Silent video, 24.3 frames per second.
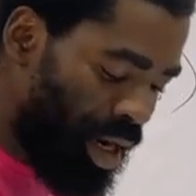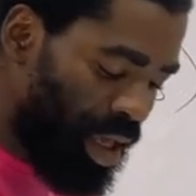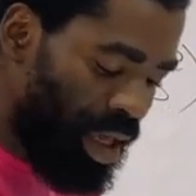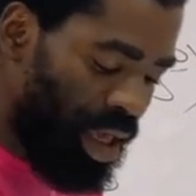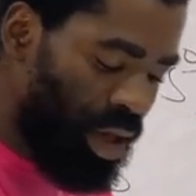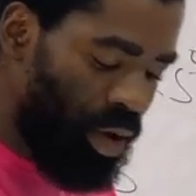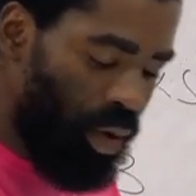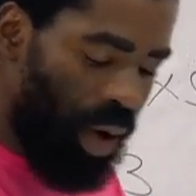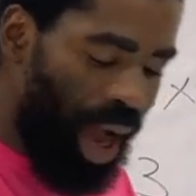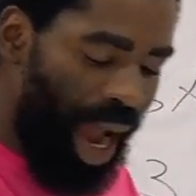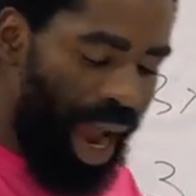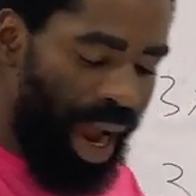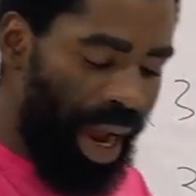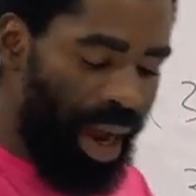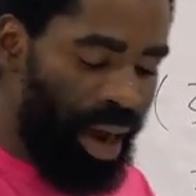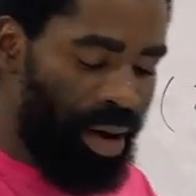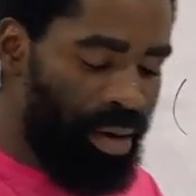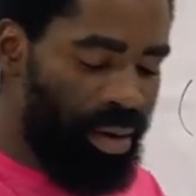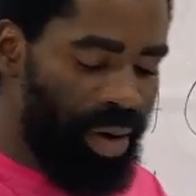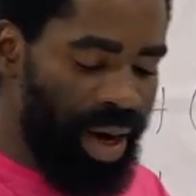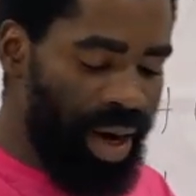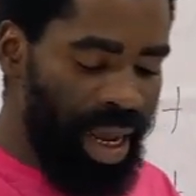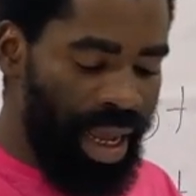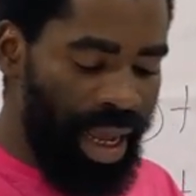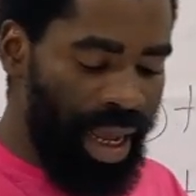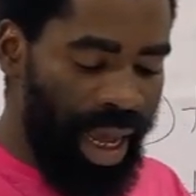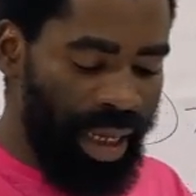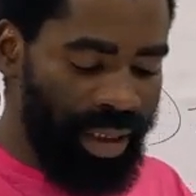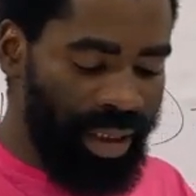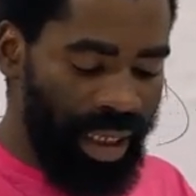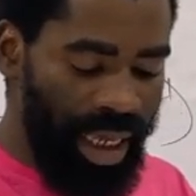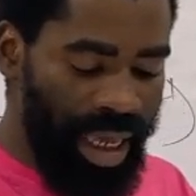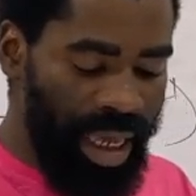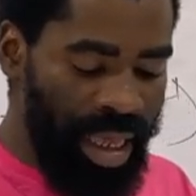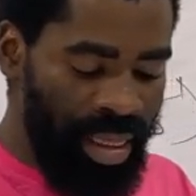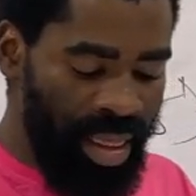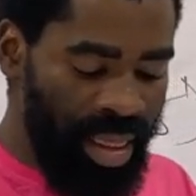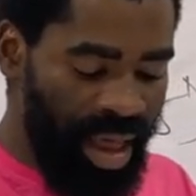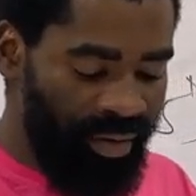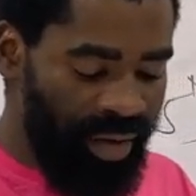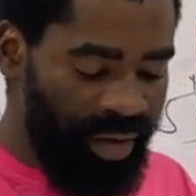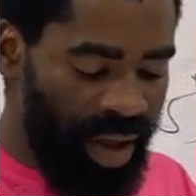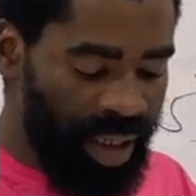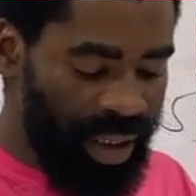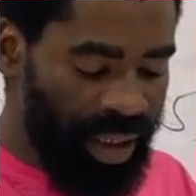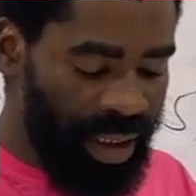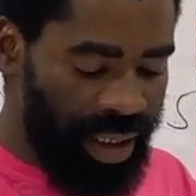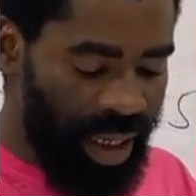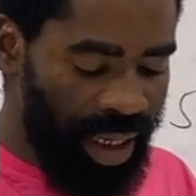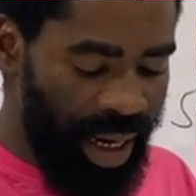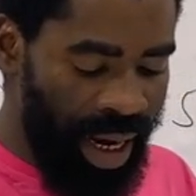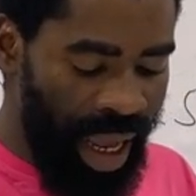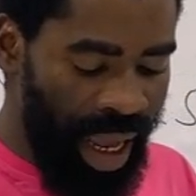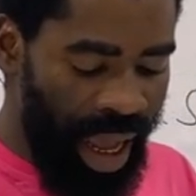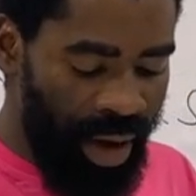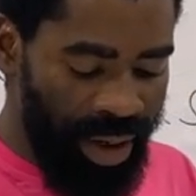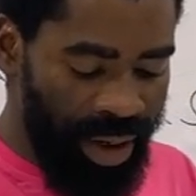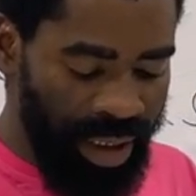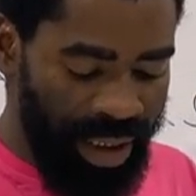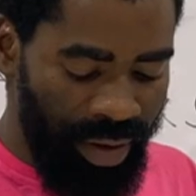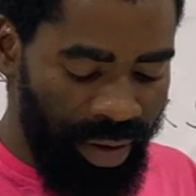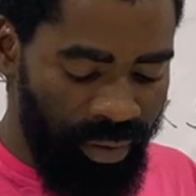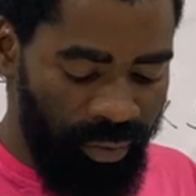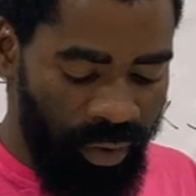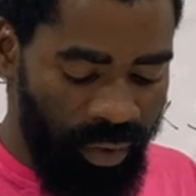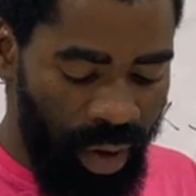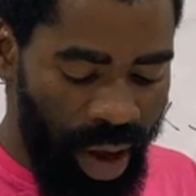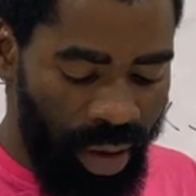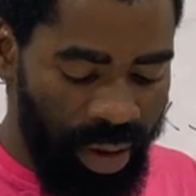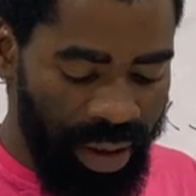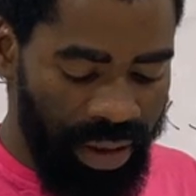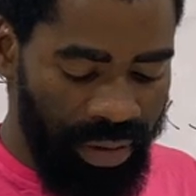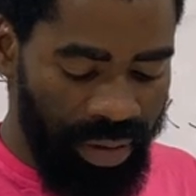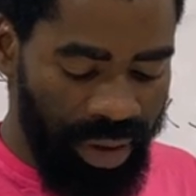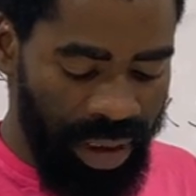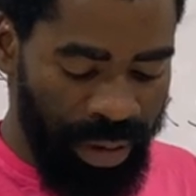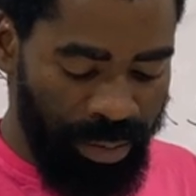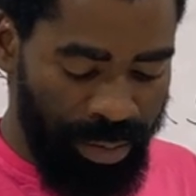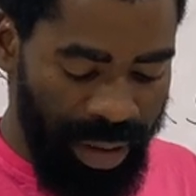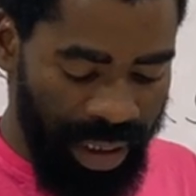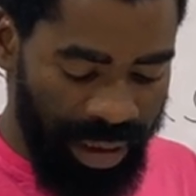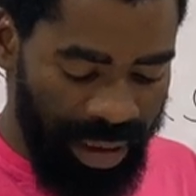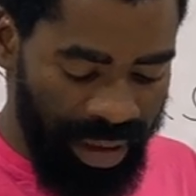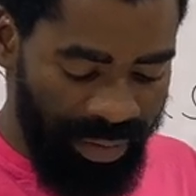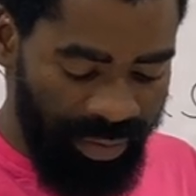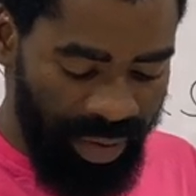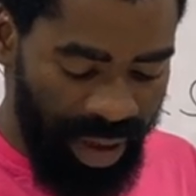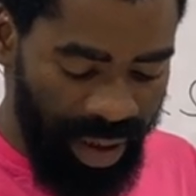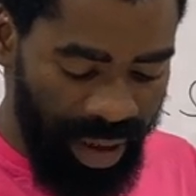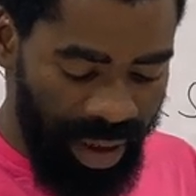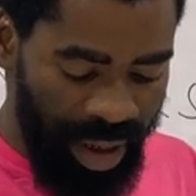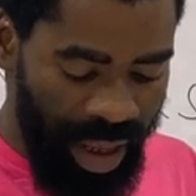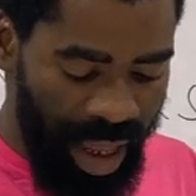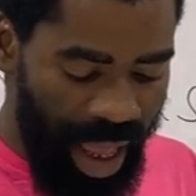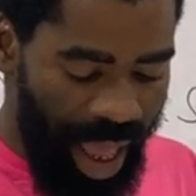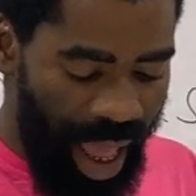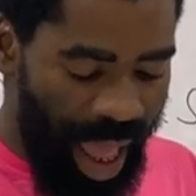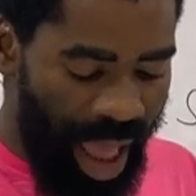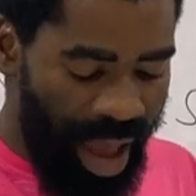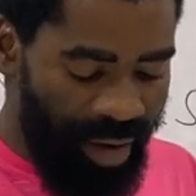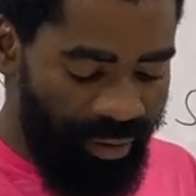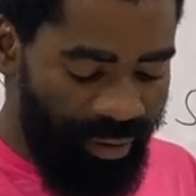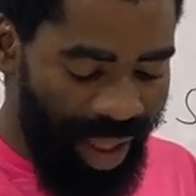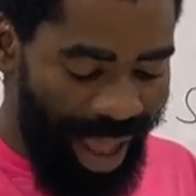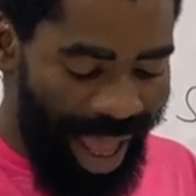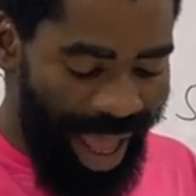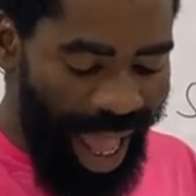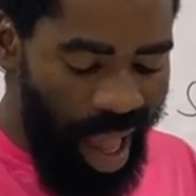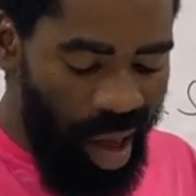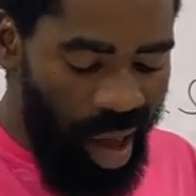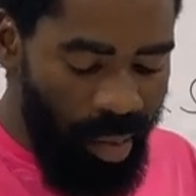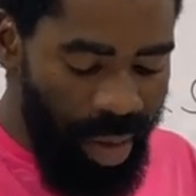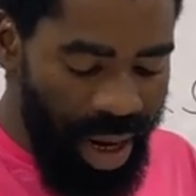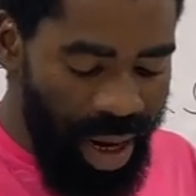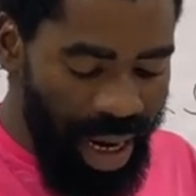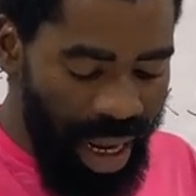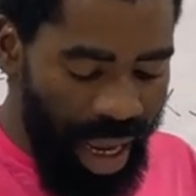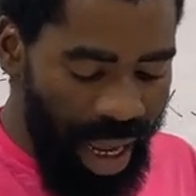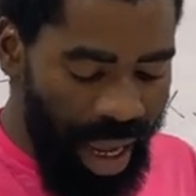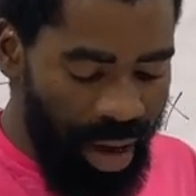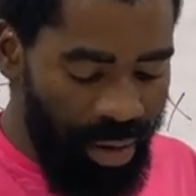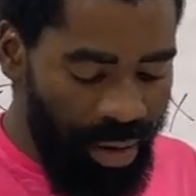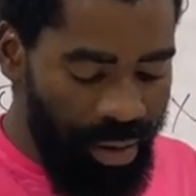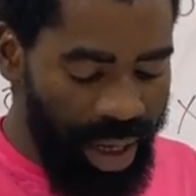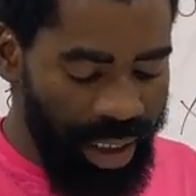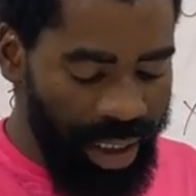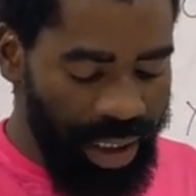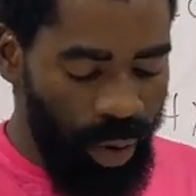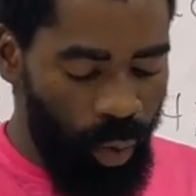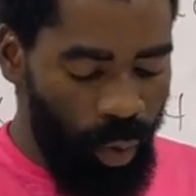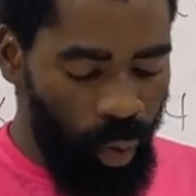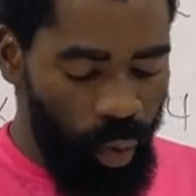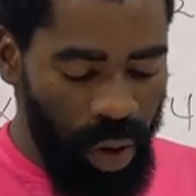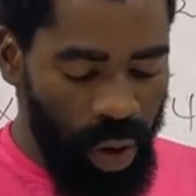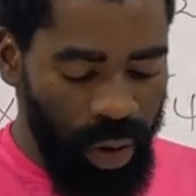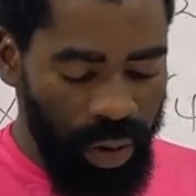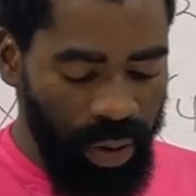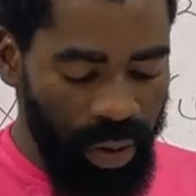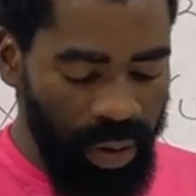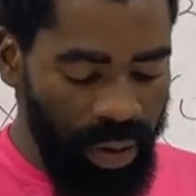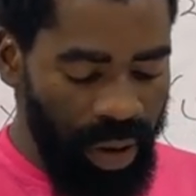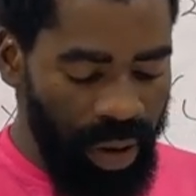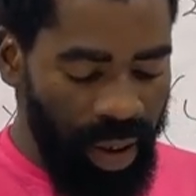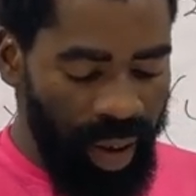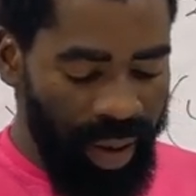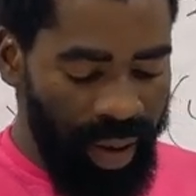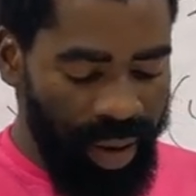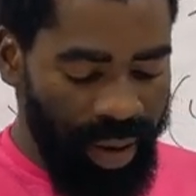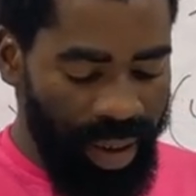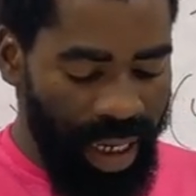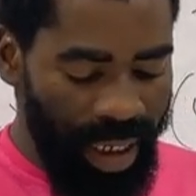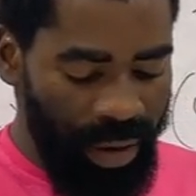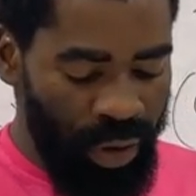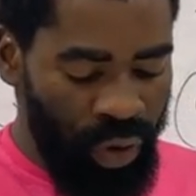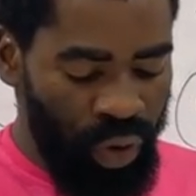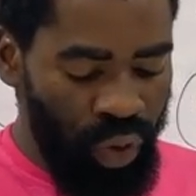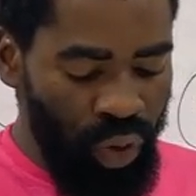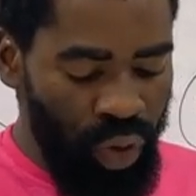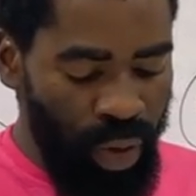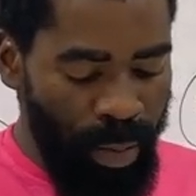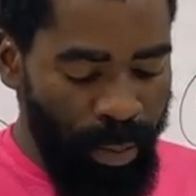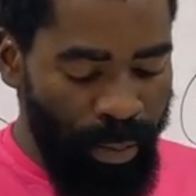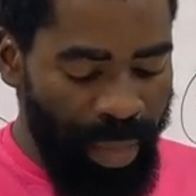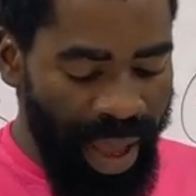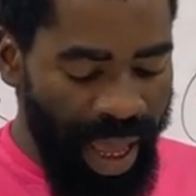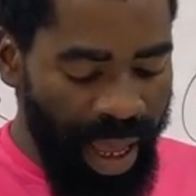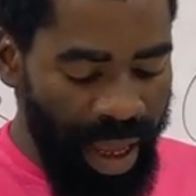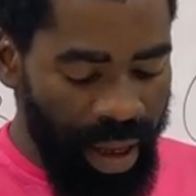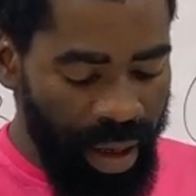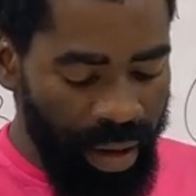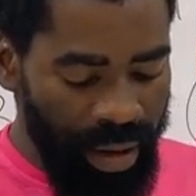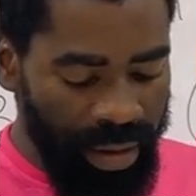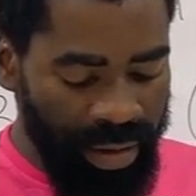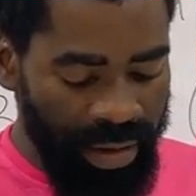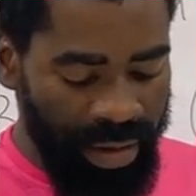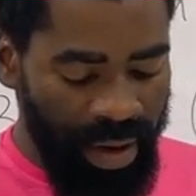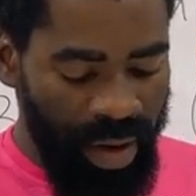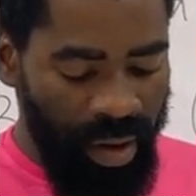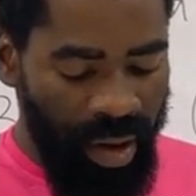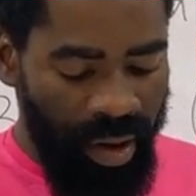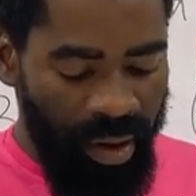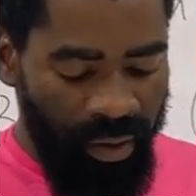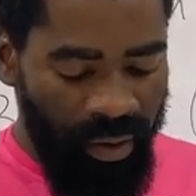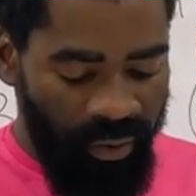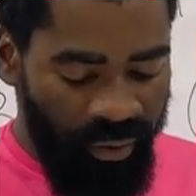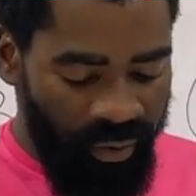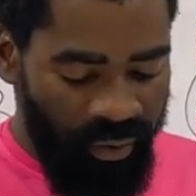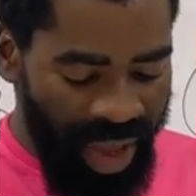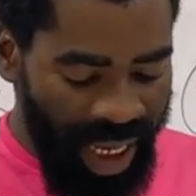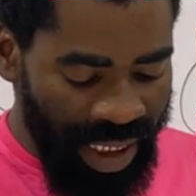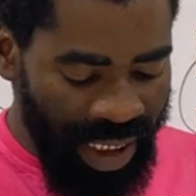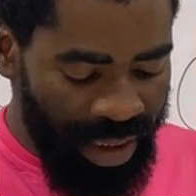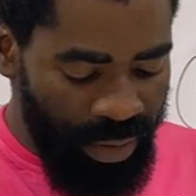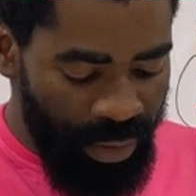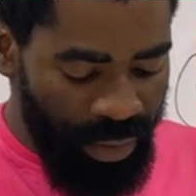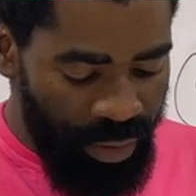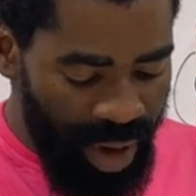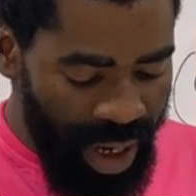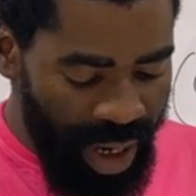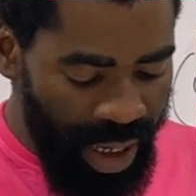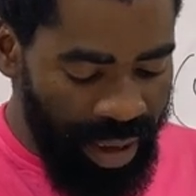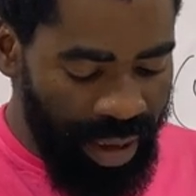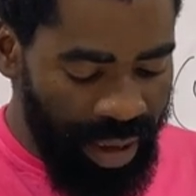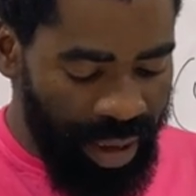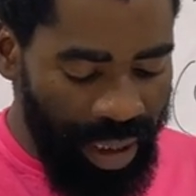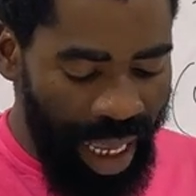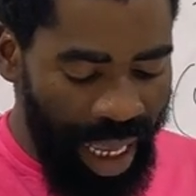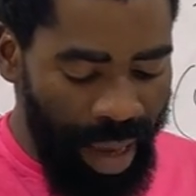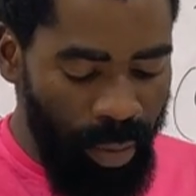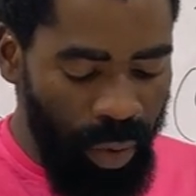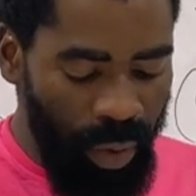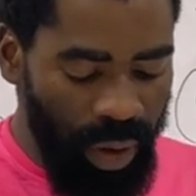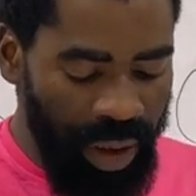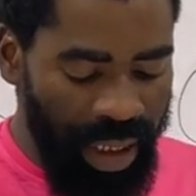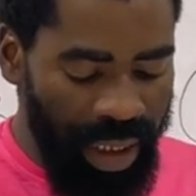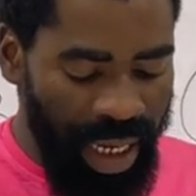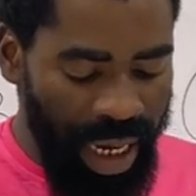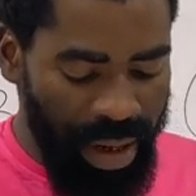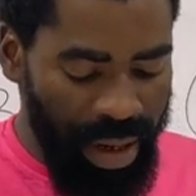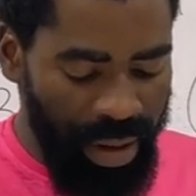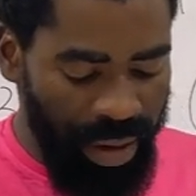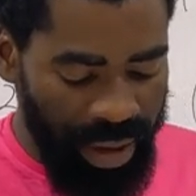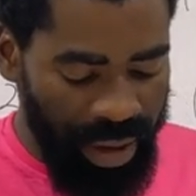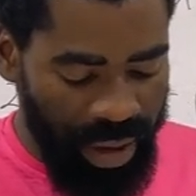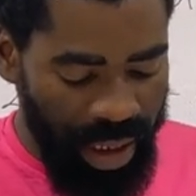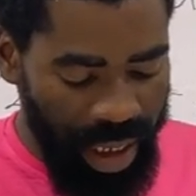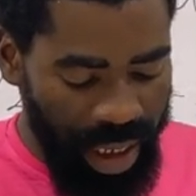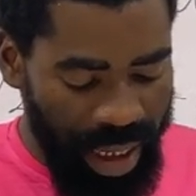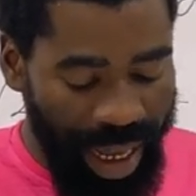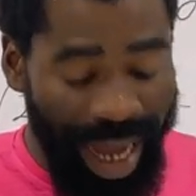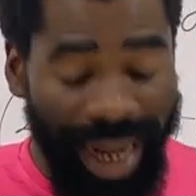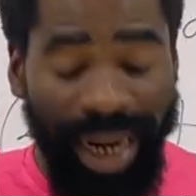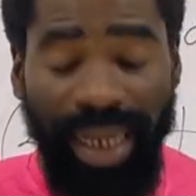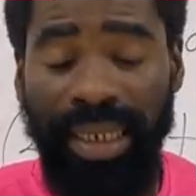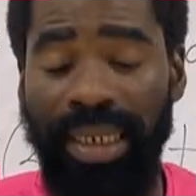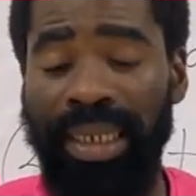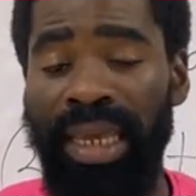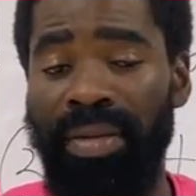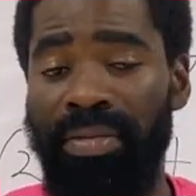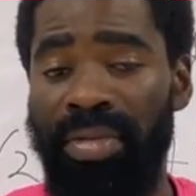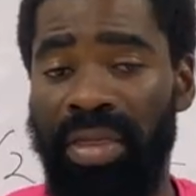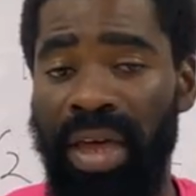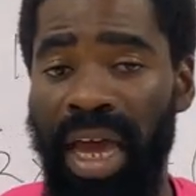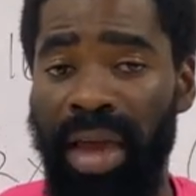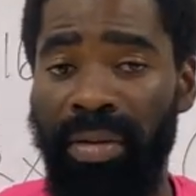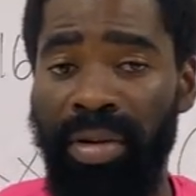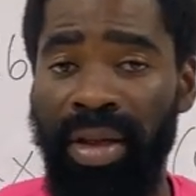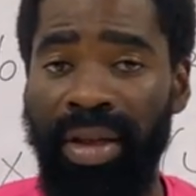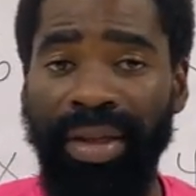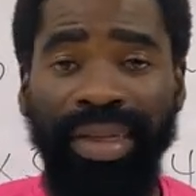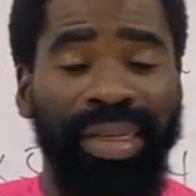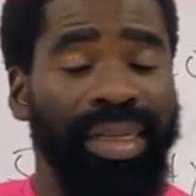and Q, are ringed at intervals 3 hours and 4 hours respectively. After how many hours will the 2 bells first ring simultaneously at the same time?